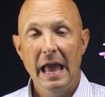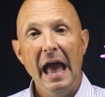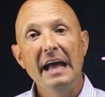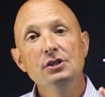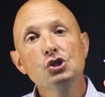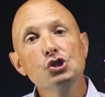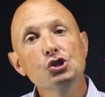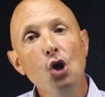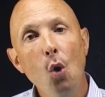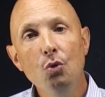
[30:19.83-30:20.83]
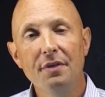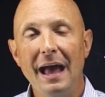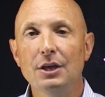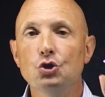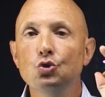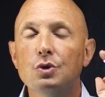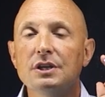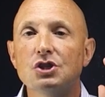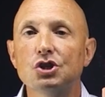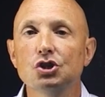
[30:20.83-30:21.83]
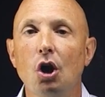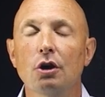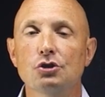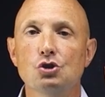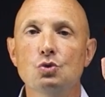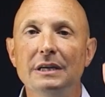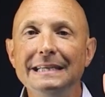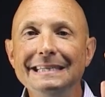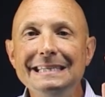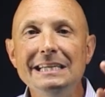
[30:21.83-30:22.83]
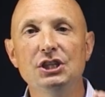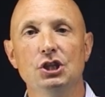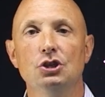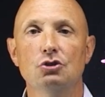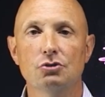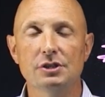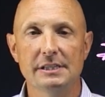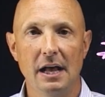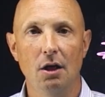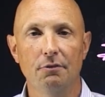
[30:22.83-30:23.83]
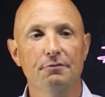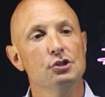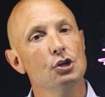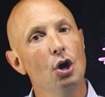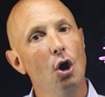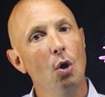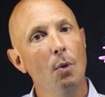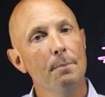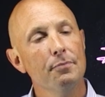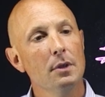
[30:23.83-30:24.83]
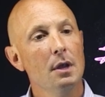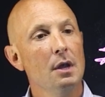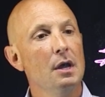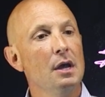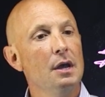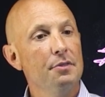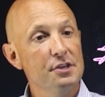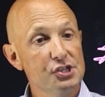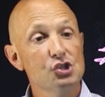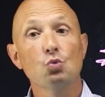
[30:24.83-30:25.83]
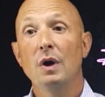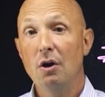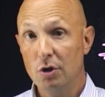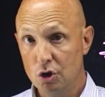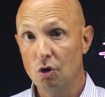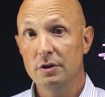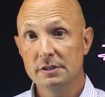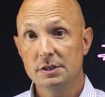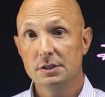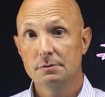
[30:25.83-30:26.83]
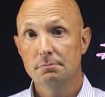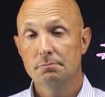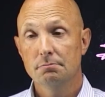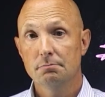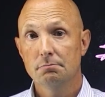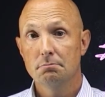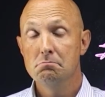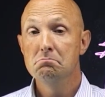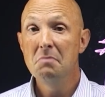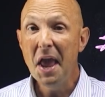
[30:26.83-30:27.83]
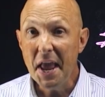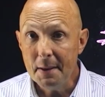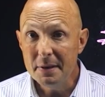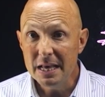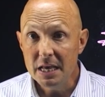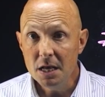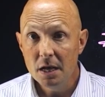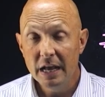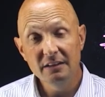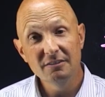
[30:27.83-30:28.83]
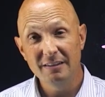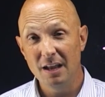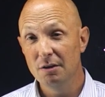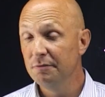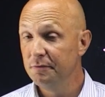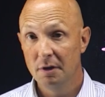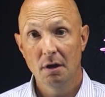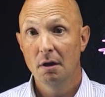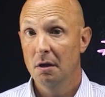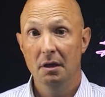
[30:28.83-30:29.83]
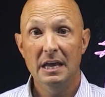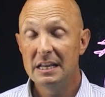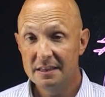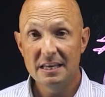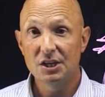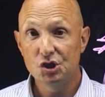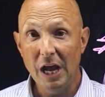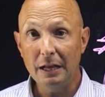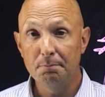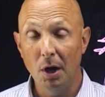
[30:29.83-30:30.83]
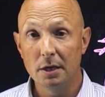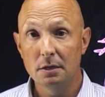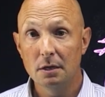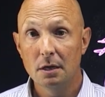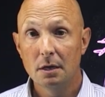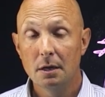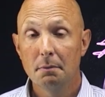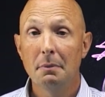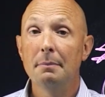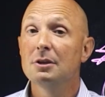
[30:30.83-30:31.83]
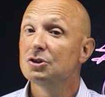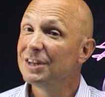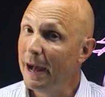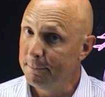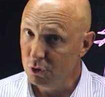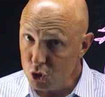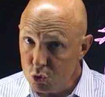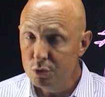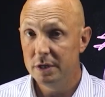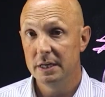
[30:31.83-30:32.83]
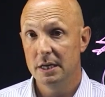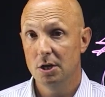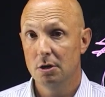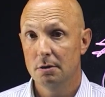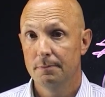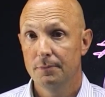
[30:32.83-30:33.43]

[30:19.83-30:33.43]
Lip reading: And so that you can start to condition yourself to go, this is a rare occurrence. Maybe instead of hitting the eject button, maybe there's an opportunity here.